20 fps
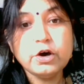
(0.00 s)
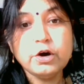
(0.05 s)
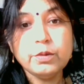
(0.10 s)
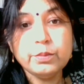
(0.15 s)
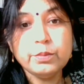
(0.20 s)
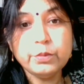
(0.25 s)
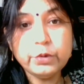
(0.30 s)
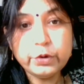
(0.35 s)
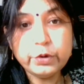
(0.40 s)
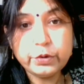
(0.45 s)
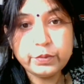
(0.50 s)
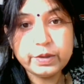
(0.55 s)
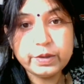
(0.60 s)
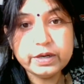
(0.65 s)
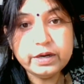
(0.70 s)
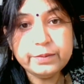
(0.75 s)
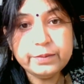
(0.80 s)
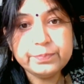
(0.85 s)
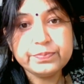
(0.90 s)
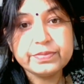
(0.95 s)

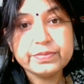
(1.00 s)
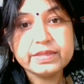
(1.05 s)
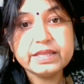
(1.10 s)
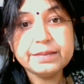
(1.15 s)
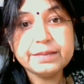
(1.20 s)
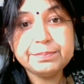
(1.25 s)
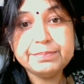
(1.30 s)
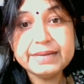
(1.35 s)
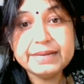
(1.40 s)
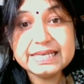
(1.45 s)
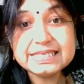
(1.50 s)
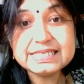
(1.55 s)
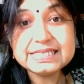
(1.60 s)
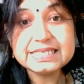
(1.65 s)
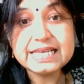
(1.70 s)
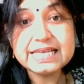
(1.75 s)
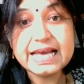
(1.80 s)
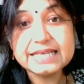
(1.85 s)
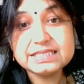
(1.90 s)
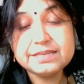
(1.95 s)
Moreover,
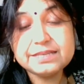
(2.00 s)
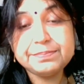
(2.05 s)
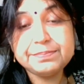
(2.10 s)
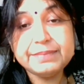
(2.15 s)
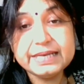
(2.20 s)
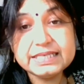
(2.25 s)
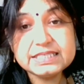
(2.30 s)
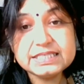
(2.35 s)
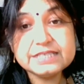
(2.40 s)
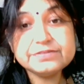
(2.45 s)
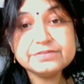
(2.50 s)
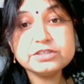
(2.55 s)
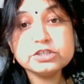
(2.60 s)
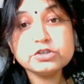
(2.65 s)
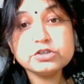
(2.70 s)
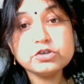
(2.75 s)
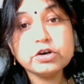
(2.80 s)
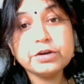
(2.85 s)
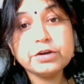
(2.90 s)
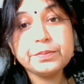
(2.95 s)
as the plaintiffs
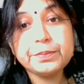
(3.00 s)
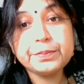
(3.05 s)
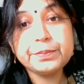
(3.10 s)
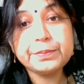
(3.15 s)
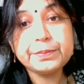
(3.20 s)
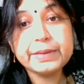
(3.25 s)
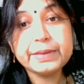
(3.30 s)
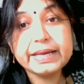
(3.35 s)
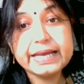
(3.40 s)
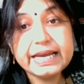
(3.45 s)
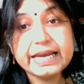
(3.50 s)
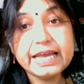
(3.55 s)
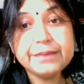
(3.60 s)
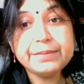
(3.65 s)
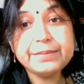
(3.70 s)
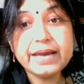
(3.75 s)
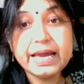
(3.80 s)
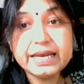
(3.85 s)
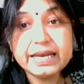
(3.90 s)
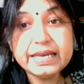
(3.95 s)
did not
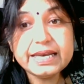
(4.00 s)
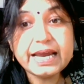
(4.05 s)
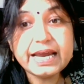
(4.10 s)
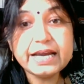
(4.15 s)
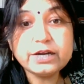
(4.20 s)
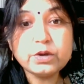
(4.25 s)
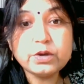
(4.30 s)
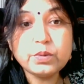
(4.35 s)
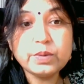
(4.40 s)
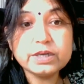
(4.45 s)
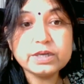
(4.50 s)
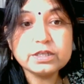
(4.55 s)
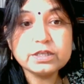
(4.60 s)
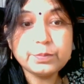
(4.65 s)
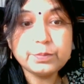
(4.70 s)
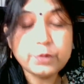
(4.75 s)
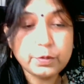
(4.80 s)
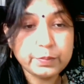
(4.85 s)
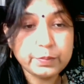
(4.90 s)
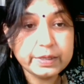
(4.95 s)
claim any right over
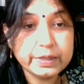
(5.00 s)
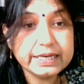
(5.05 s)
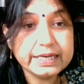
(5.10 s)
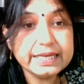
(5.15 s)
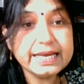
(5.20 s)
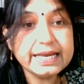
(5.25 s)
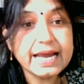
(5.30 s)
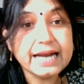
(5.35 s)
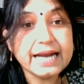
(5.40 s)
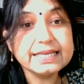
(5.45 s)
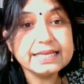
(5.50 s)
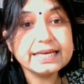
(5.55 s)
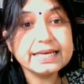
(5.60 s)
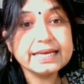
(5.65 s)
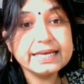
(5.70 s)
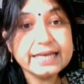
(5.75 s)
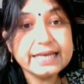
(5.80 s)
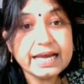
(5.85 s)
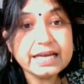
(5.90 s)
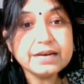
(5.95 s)
the property and the
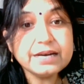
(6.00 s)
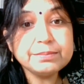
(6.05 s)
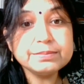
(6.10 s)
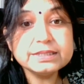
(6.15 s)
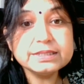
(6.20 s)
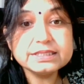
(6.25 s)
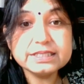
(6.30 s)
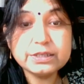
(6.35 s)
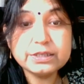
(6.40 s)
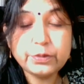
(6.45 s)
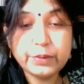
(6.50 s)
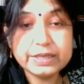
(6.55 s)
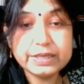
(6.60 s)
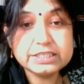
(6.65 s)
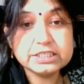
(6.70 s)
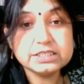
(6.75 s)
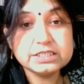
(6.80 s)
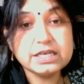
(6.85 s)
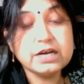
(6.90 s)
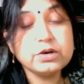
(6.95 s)
KILA numbers in
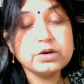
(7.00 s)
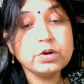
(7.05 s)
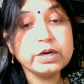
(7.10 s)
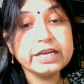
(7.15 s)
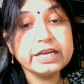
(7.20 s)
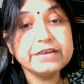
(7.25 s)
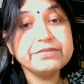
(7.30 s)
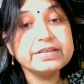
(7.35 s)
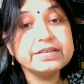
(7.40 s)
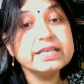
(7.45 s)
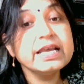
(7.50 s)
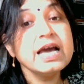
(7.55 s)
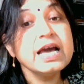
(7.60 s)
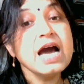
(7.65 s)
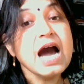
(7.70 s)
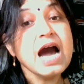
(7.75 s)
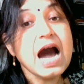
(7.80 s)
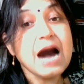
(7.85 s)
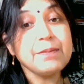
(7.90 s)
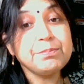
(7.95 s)
question are not even
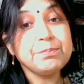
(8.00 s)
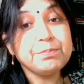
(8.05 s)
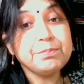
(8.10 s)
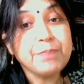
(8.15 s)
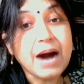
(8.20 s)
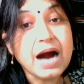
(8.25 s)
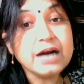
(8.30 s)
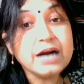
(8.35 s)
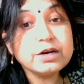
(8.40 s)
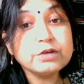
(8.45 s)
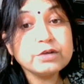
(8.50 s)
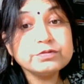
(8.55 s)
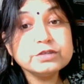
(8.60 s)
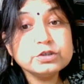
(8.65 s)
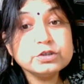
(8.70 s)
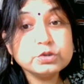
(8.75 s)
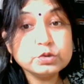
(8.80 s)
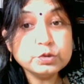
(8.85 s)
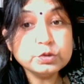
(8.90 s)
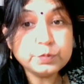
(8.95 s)
a part of
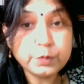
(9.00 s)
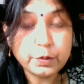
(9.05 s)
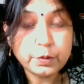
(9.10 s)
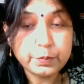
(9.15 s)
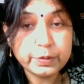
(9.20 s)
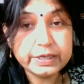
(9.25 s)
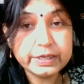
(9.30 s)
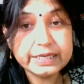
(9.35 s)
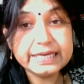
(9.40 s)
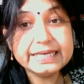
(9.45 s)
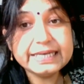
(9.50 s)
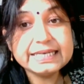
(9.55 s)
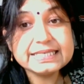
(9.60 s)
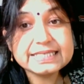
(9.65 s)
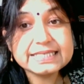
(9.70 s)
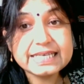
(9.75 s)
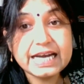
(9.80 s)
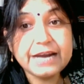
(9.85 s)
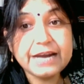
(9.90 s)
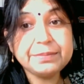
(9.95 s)
the suit property
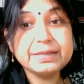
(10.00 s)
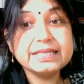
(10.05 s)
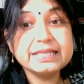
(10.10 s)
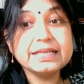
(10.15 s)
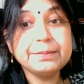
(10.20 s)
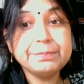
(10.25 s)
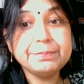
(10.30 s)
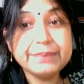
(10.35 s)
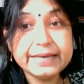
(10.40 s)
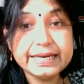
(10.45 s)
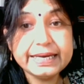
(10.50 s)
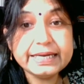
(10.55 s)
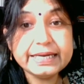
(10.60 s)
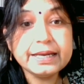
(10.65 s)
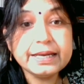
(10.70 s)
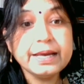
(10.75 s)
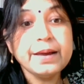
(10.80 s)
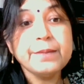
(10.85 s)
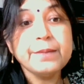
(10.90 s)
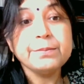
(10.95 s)
described in the
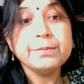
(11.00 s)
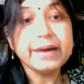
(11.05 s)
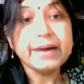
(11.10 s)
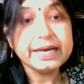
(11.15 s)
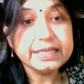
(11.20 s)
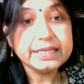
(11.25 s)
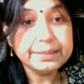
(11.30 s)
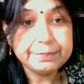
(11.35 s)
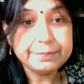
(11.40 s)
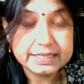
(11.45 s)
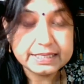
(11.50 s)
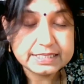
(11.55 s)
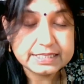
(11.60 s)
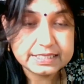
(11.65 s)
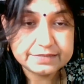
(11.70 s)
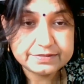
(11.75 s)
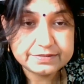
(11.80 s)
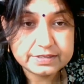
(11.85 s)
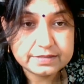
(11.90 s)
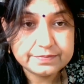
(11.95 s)
plaint by the
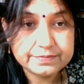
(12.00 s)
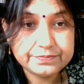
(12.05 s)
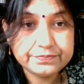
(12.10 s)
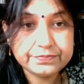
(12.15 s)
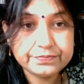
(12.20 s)
plaintiffs.